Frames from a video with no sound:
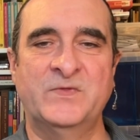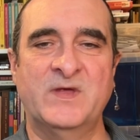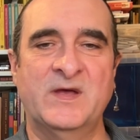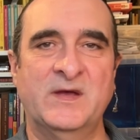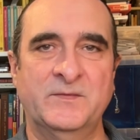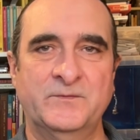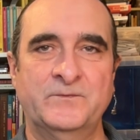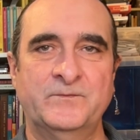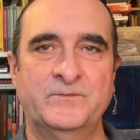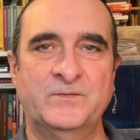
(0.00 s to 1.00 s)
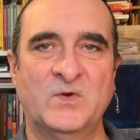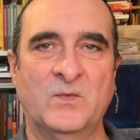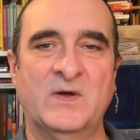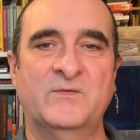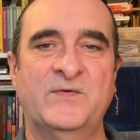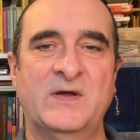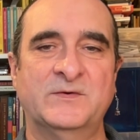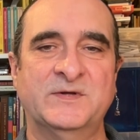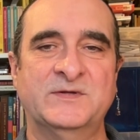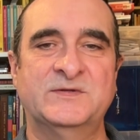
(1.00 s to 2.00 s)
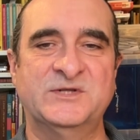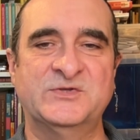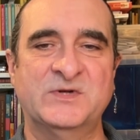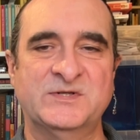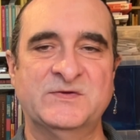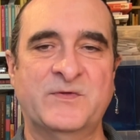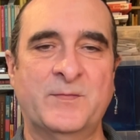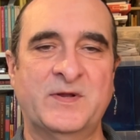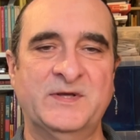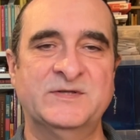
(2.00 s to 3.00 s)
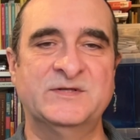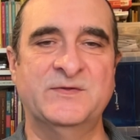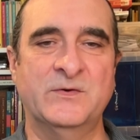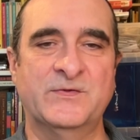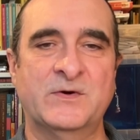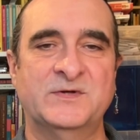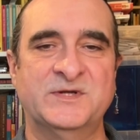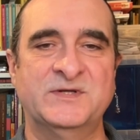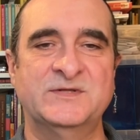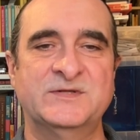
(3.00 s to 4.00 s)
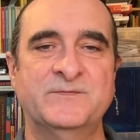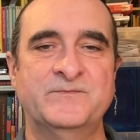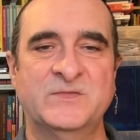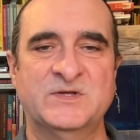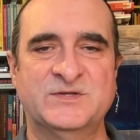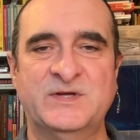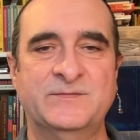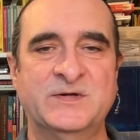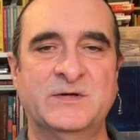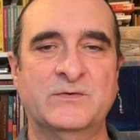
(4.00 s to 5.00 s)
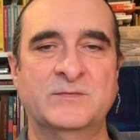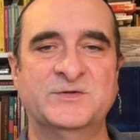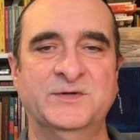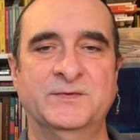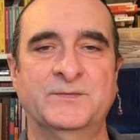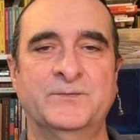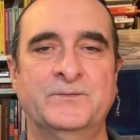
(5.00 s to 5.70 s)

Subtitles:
their well-founded distrust of the police and the authorities, steeped in corruption,